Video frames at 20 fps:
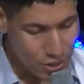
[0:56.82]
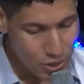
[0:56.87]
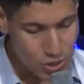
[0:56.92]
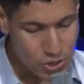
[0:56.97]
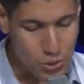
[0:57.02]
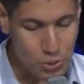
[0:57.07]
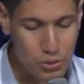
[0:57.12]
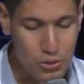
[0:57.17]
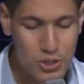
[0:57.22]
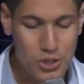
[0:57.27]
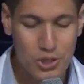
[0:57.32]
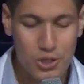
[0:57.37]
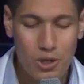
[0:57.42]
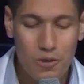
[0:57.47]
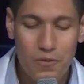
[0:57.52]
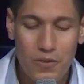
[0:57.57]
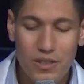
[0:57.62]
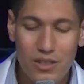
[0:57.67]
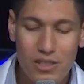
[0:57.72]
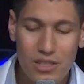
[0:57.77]
So the
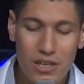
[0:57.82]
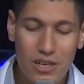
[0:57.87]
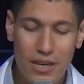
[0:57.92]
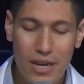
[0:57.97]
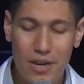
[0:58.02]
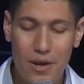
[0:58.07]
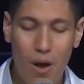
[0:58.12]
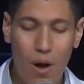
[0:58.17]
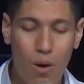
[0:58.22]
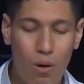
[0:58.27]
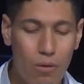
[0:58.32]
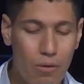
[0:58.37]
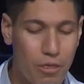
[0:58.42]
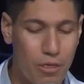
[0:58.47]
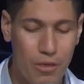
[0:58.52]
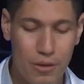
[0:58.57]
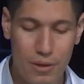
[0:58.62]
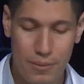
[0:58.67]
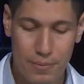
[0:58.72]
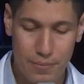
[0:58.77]
servant took an
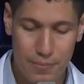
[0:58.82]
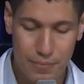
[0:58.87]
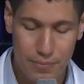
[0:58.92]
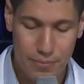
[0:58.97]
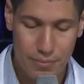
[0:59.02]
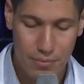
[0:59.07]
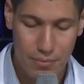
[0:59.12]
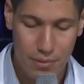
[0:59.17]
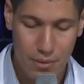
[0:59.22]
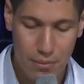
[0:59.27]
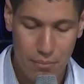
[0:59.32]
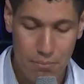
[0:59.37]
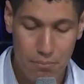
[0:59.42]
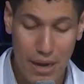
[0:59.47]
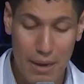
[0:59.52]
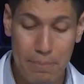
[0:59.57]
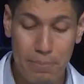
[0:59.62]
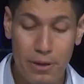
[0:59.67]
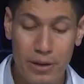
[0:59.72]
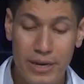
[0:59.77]
oath
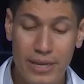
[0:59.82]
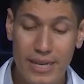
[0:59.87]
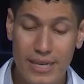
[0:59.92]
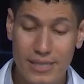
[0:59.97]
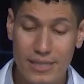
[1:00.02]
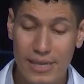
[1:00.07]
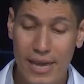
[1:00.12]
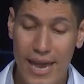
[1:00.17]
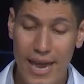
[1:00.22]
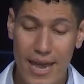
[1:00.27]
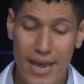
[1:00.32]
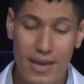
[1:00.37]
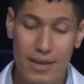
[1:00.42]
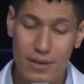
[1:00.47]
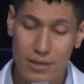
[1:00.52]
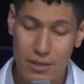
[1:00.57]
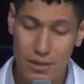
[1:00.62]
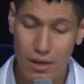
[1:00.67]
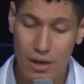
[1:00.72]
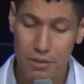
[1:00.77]
by putting his
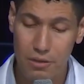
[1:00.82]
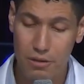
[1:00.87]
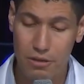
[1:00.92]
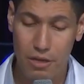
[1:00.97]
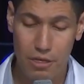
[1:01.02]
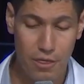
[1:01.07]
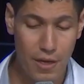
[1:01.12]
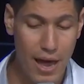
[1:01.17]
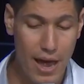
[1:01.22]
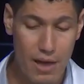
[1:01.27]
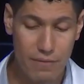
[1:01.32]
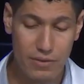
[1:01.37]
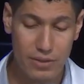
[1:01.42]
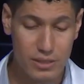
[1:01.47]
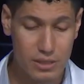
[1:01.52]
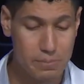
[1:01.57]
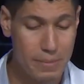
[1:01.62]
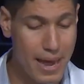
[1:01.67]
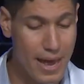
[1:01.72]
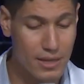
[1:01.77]
hand under the thigh of
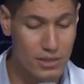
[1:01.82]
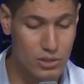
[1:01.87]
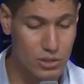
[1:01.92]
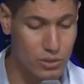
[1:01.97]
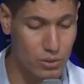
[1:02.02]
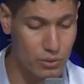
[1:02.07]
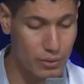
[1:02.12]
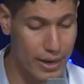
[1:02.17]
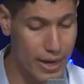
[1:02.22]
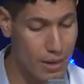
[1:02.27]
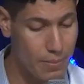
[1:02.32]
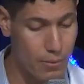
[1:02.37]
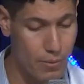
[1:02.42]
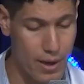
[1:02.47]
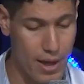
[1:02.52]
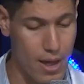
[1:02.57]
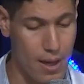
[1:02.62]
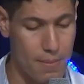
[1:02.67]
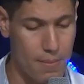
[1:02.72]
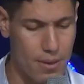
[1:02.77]
his master,
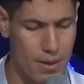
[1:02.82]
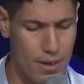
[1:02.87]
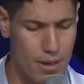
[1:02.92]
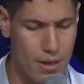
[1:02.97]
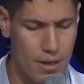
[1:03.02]
Abraham.